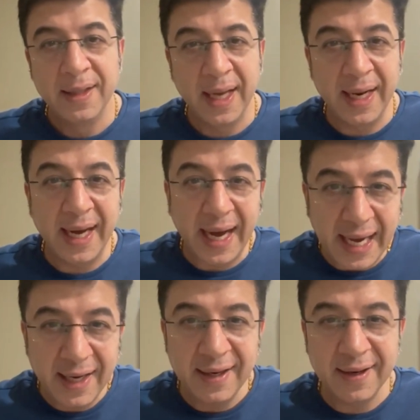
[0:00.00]
then I
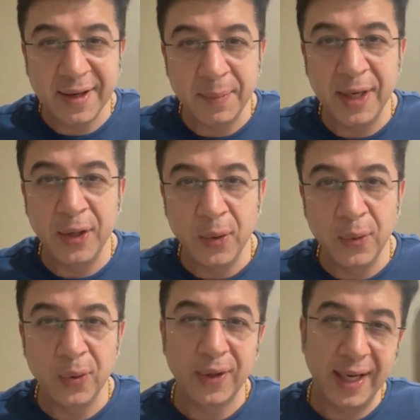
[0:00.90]
highly recommend
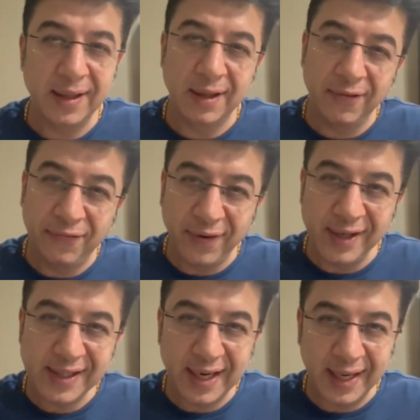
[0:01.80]
you to click the
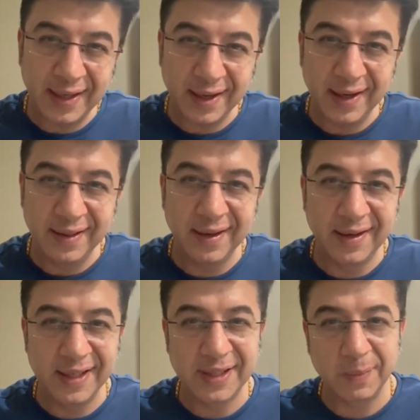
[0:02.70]
first link in the
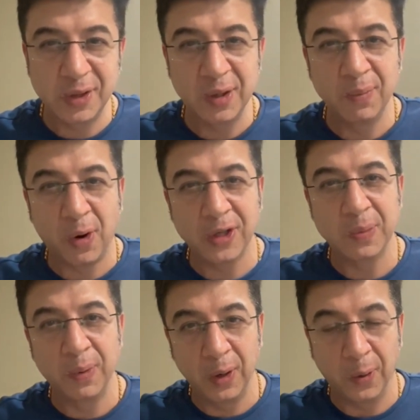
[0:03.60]
description
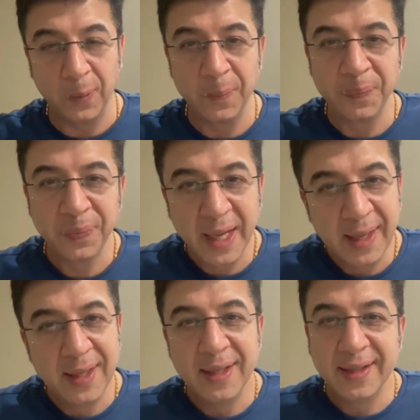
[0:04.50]
box below.
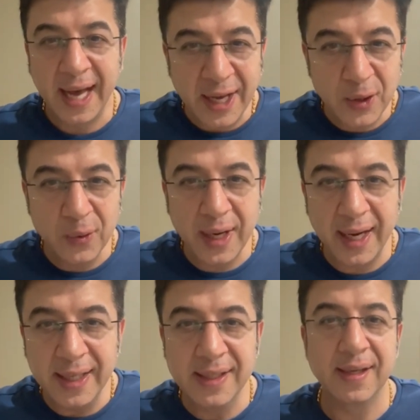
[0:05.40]
Thank you,
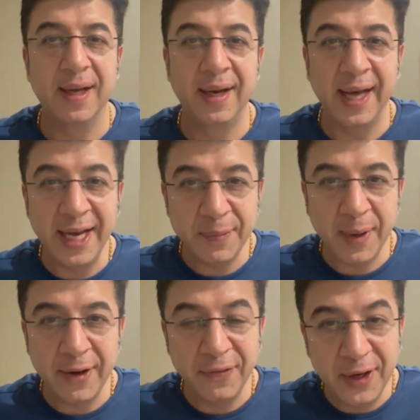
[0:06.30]
guys. Like
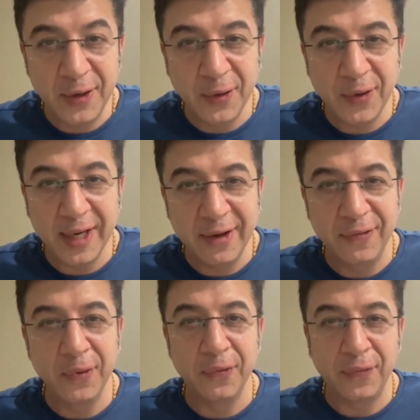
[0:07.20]
my video
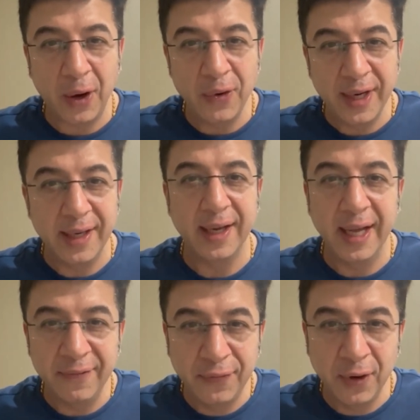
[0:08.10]
if you found it
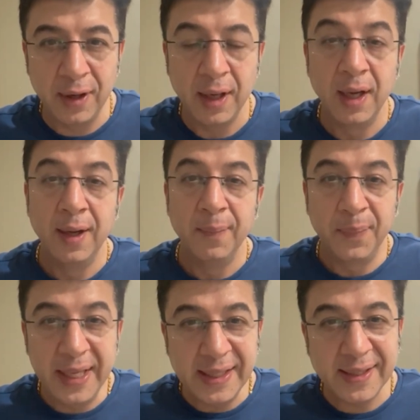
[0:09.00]
helpful.
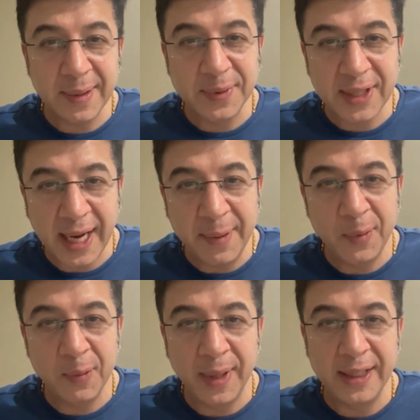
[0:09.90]
Please
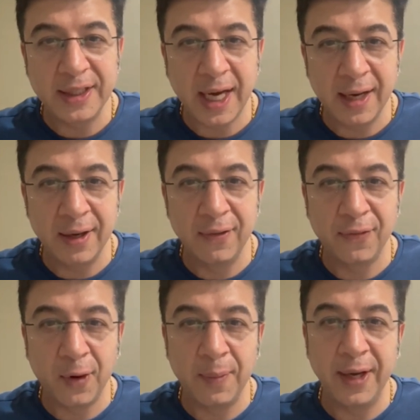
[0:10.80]
subscribe to my channel
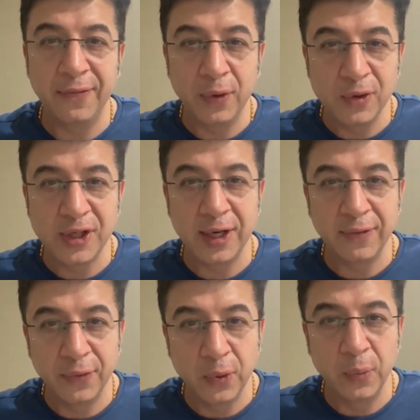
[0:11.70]
for my future
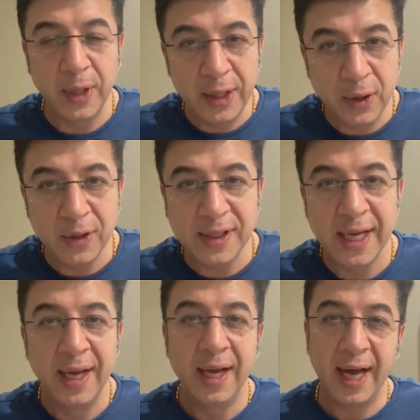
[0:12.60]
review
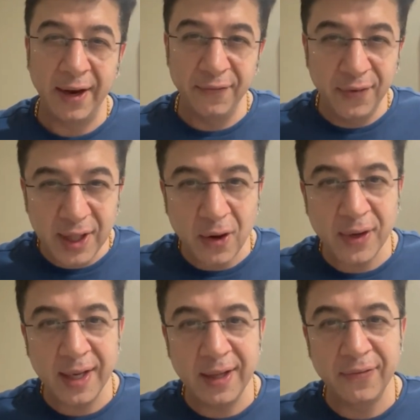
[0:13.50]
videos. And
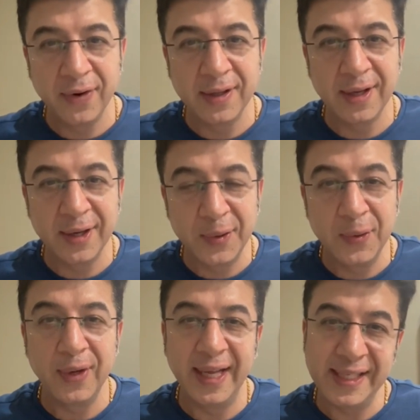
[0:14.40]
without any further
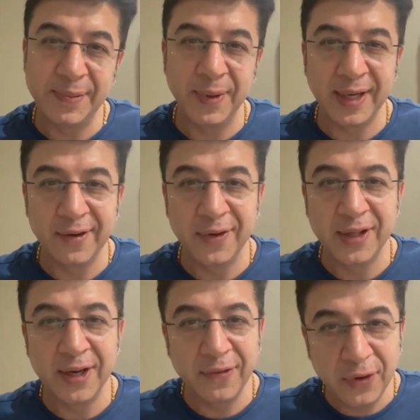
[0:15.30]
ado, let's begin with
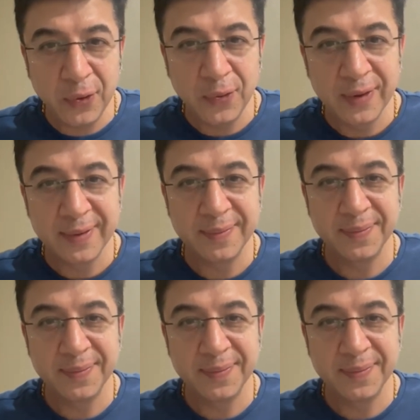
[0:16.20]
the review.